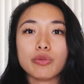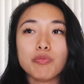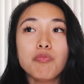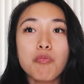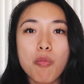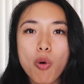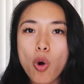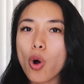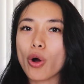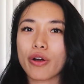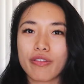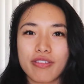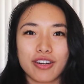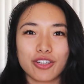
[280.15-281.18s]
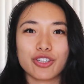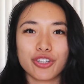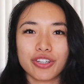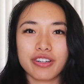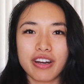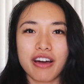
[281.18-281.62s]
more than
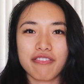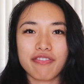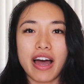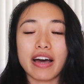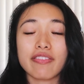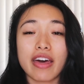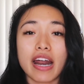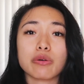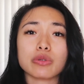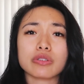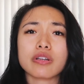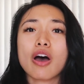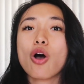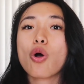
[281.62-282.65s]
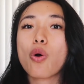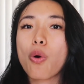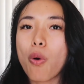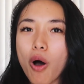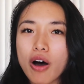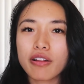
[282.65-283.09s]
good enough at, that I was
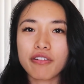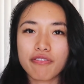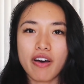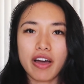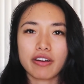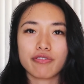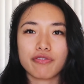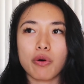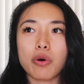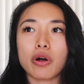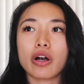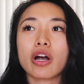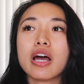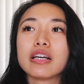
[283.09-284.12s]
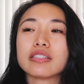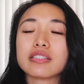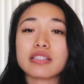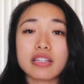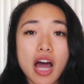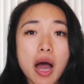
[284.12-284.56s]
qualified for,
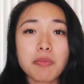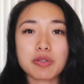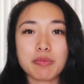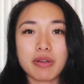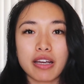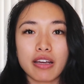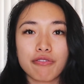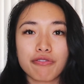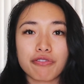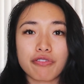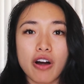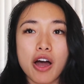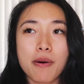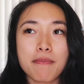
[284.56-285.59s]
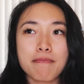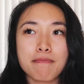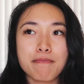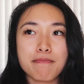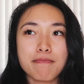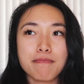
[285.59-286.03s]
stopped me
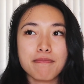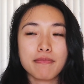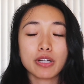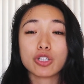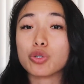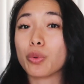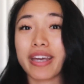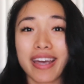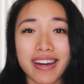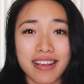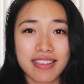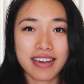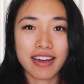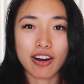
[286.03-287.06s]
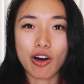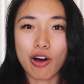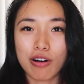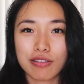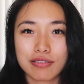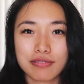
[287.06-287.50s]
from doing anything at
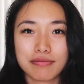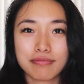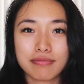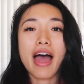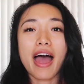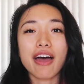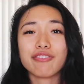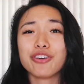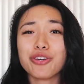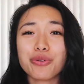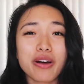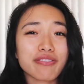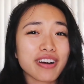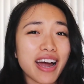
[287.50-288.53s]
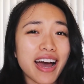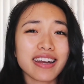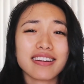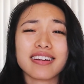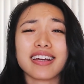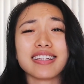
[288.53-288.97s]
all. Have you ever
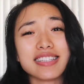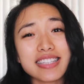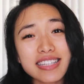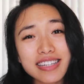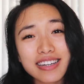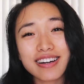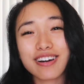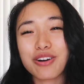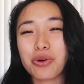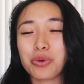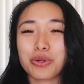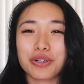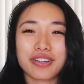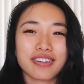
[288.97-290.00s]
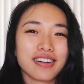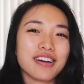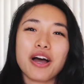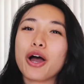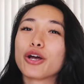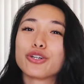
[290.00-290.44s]
had an idea or
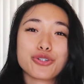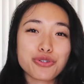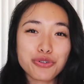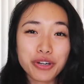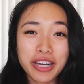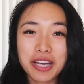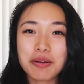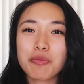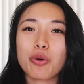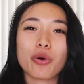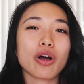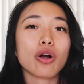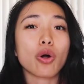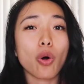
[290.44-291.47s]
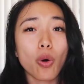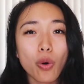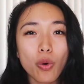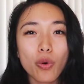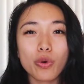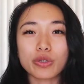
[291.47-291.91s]
a dream or a
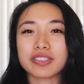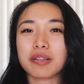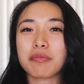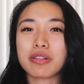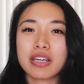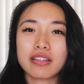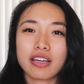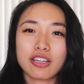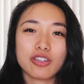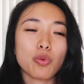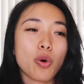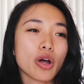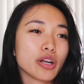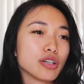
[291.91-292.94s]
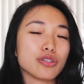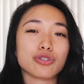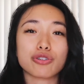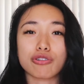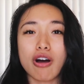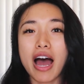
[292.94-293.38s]
goal or something that you wanted to
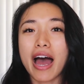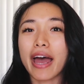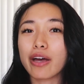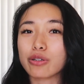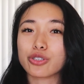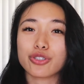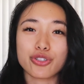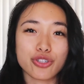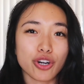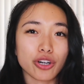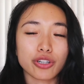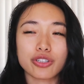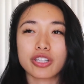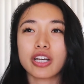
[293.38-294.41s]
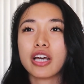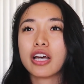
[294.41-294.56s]
try or start?